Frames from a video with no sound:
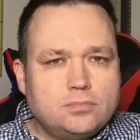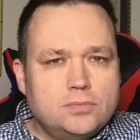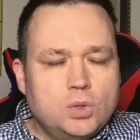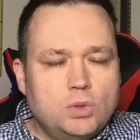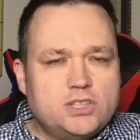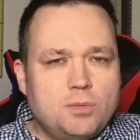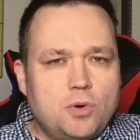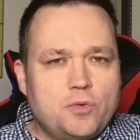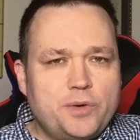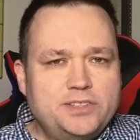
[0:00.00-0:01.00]
What's up,
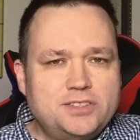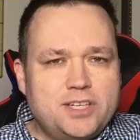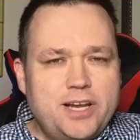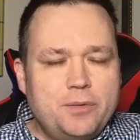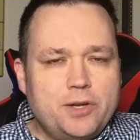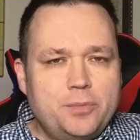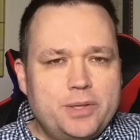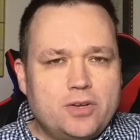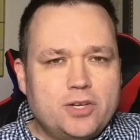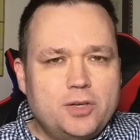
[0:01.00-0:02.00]
Wolverine? Today we're going to be
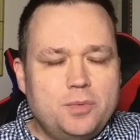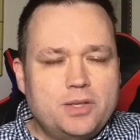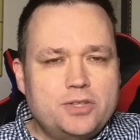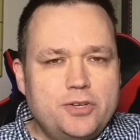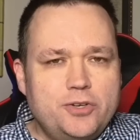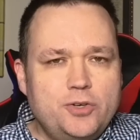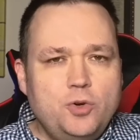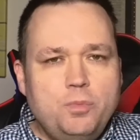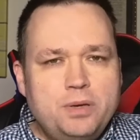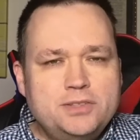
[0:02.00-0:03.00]
talking about the
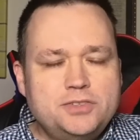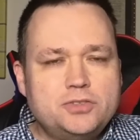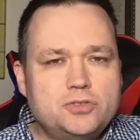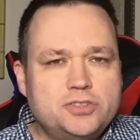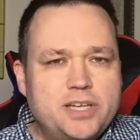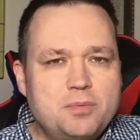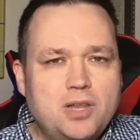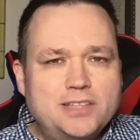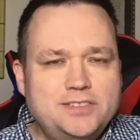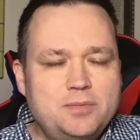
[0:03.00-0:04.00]
new pistol
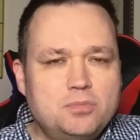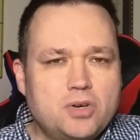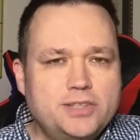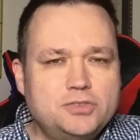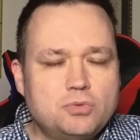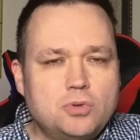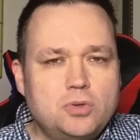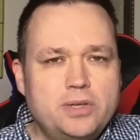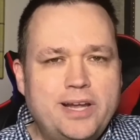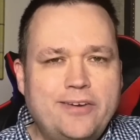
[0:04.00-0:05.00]
stabilizing brace
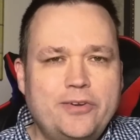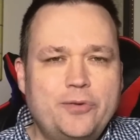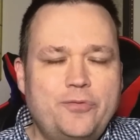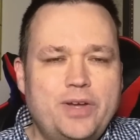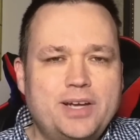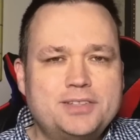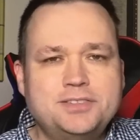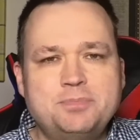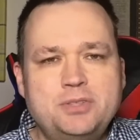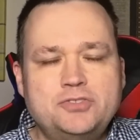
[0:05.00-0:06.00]
rule and how it
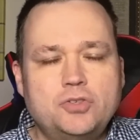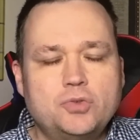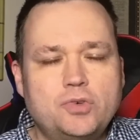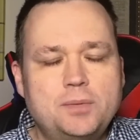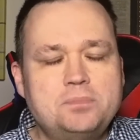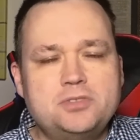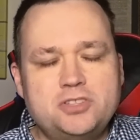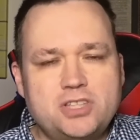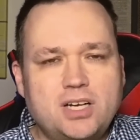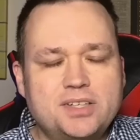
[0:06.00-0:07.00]
affects pistol grip
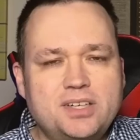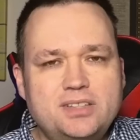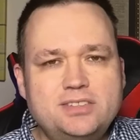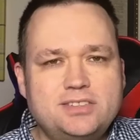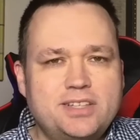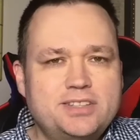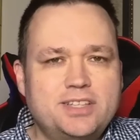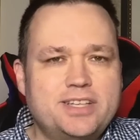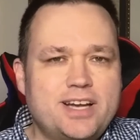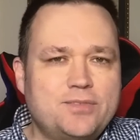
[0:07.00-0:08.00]
shotguns like the
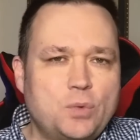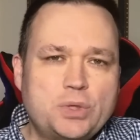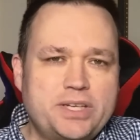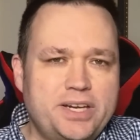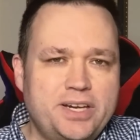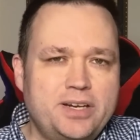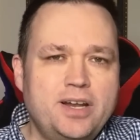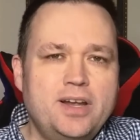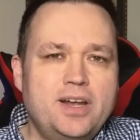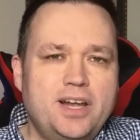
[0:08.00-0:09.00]
TAC-14
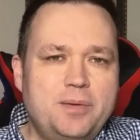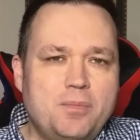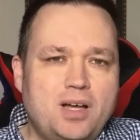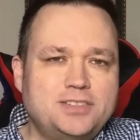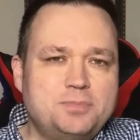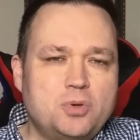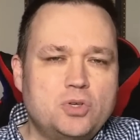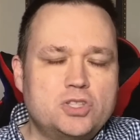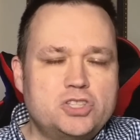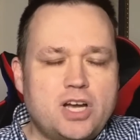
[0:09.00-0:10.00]
and
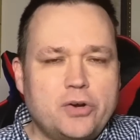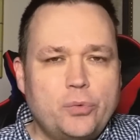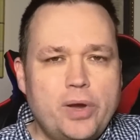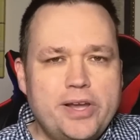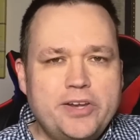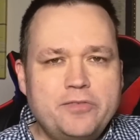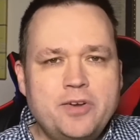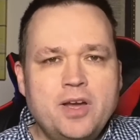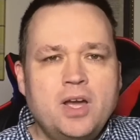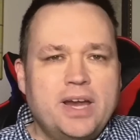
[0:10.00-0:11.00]
Mossberg Shockwave,
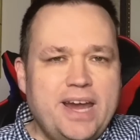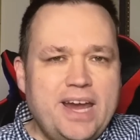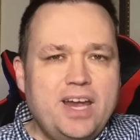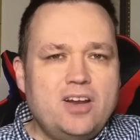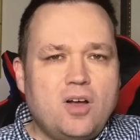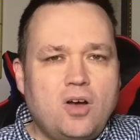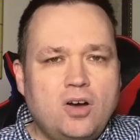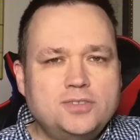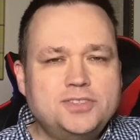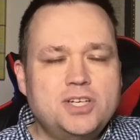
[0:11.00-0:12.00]
and
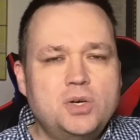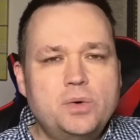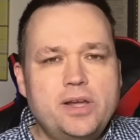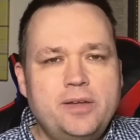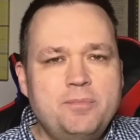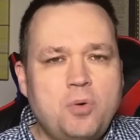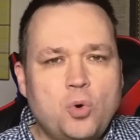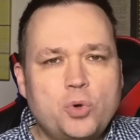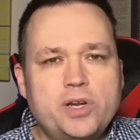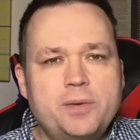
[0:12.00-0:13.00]
also
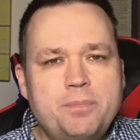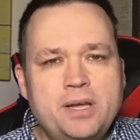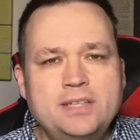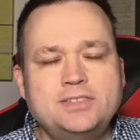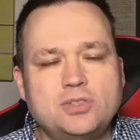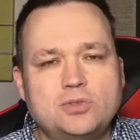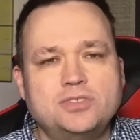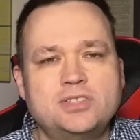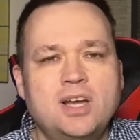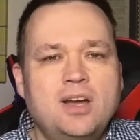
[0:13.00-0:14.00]
imported
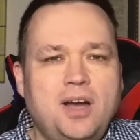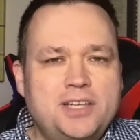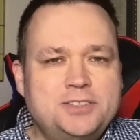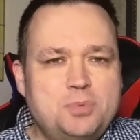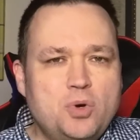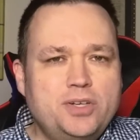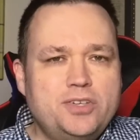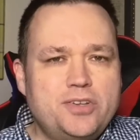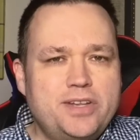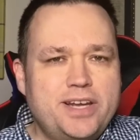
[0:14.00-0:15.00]
pistols. I've spoken
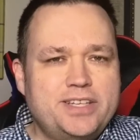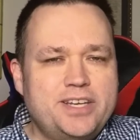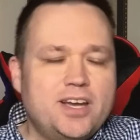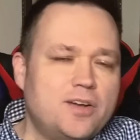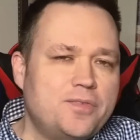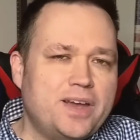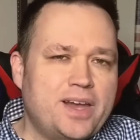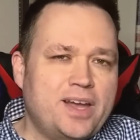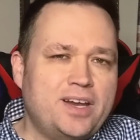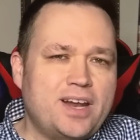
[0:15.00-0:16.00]
to the ATF,
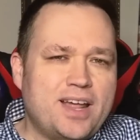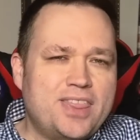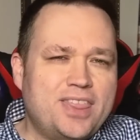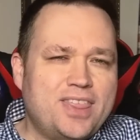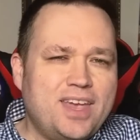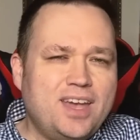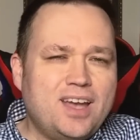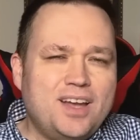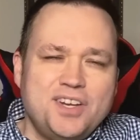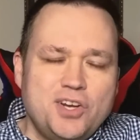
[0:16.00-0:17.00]
and I think
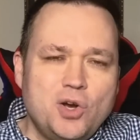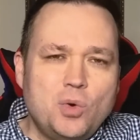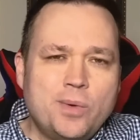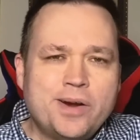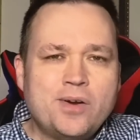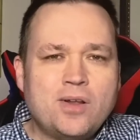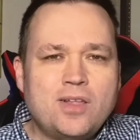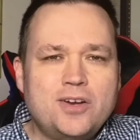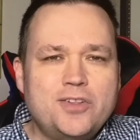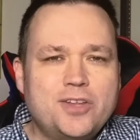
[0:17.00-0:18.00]
I know where a
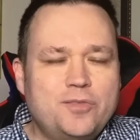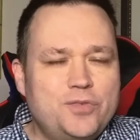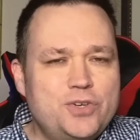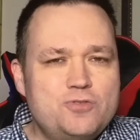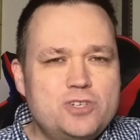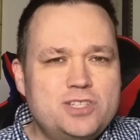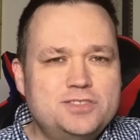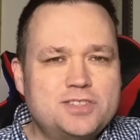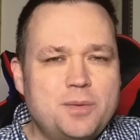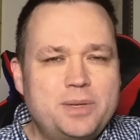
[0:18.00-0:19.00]
lot of the confusion
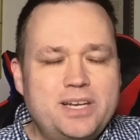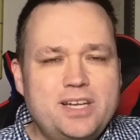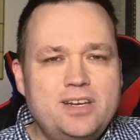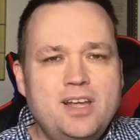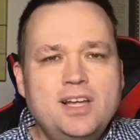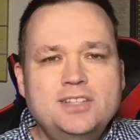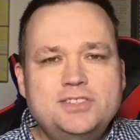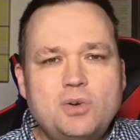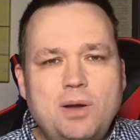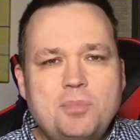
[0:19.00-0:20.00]
is coming in,
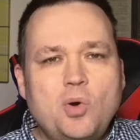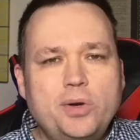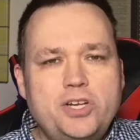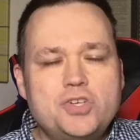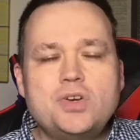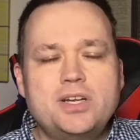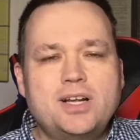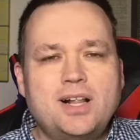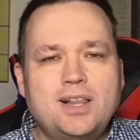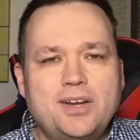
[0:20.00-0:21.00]
so I'm going to try to
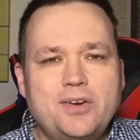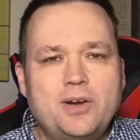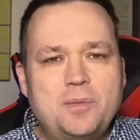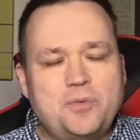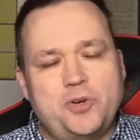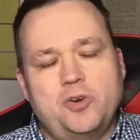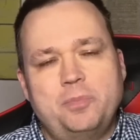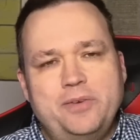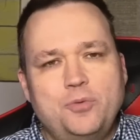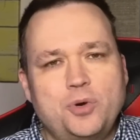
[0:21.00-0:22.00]
clear it up for you.
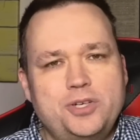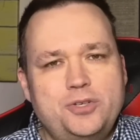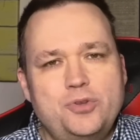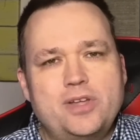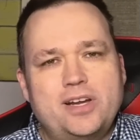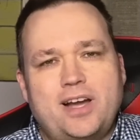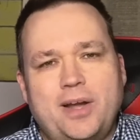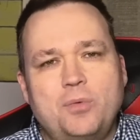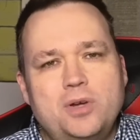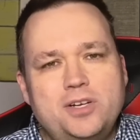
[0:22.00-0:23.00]
Before I do that, I
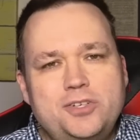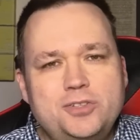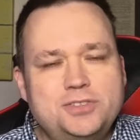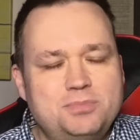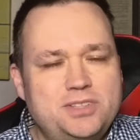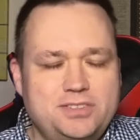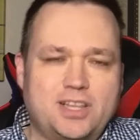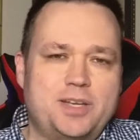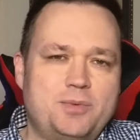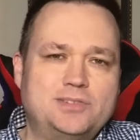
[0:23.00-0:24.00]
want to do some
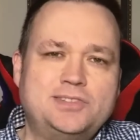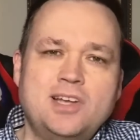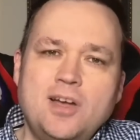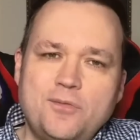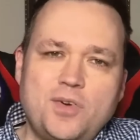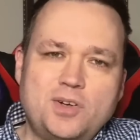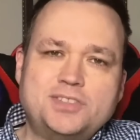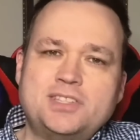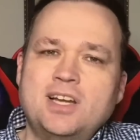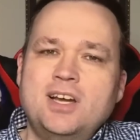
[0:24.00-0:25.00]
disclaimers.
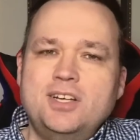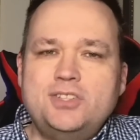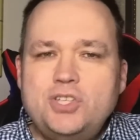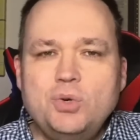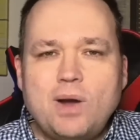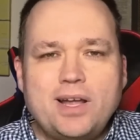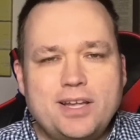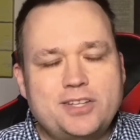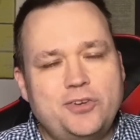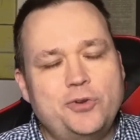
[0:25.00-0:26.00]
First, do I
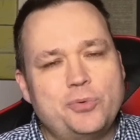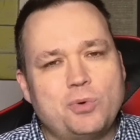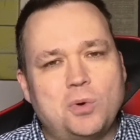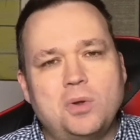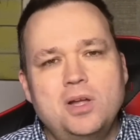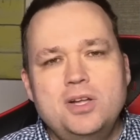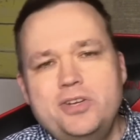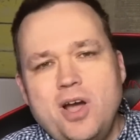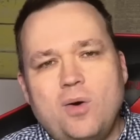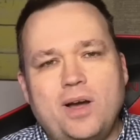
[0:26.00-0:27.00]
like the new rule?
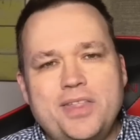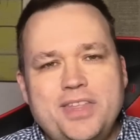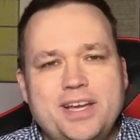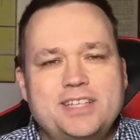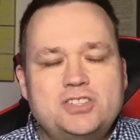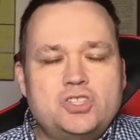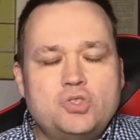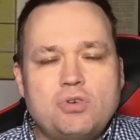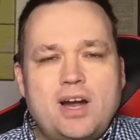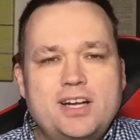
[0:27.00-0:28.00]
No, I think it's
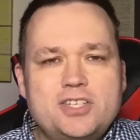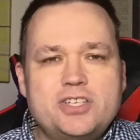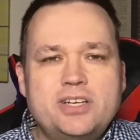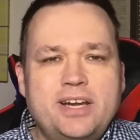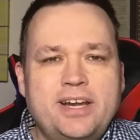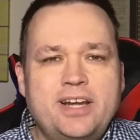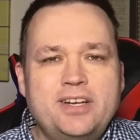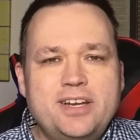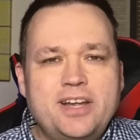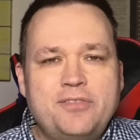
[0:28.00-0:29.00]
trash,
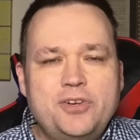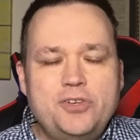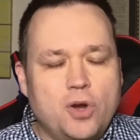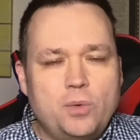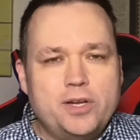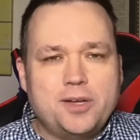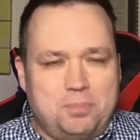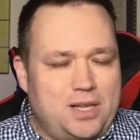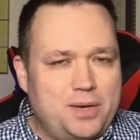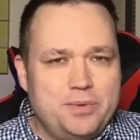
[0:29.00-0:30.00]
and if you don't want to
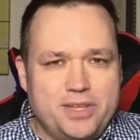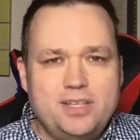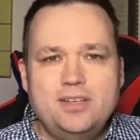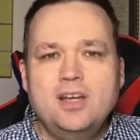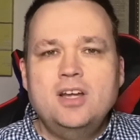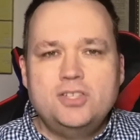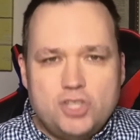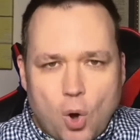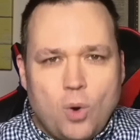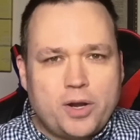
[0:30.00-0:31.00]
comply with it,
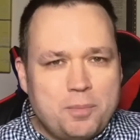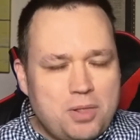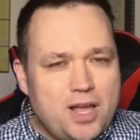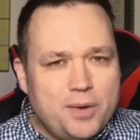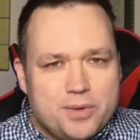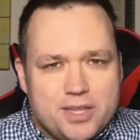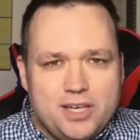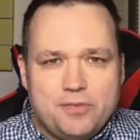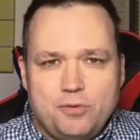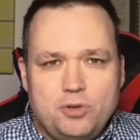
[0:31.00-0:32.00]
don't comply with it.
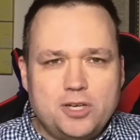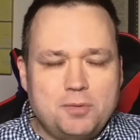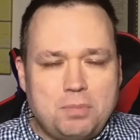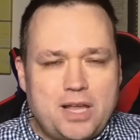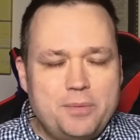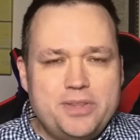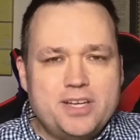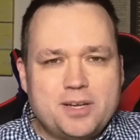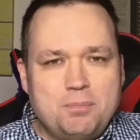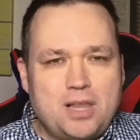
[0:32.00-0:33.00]
If you want to comply with
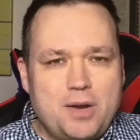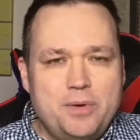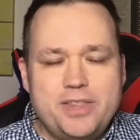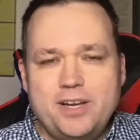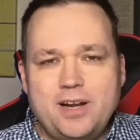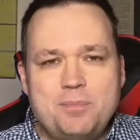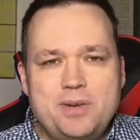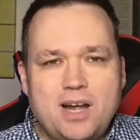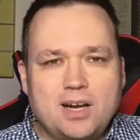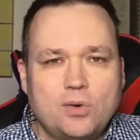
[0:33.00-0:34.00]
it, comply with it. I'm
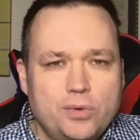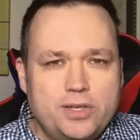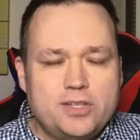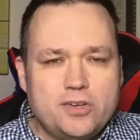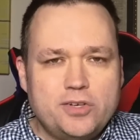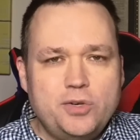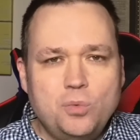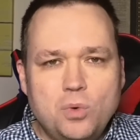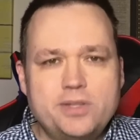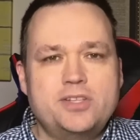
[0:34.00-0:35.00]
not going to tell you
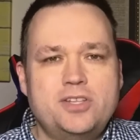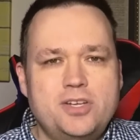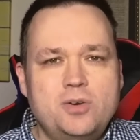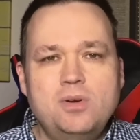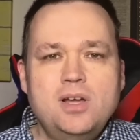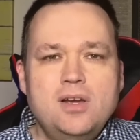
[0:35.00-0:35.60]
what to do.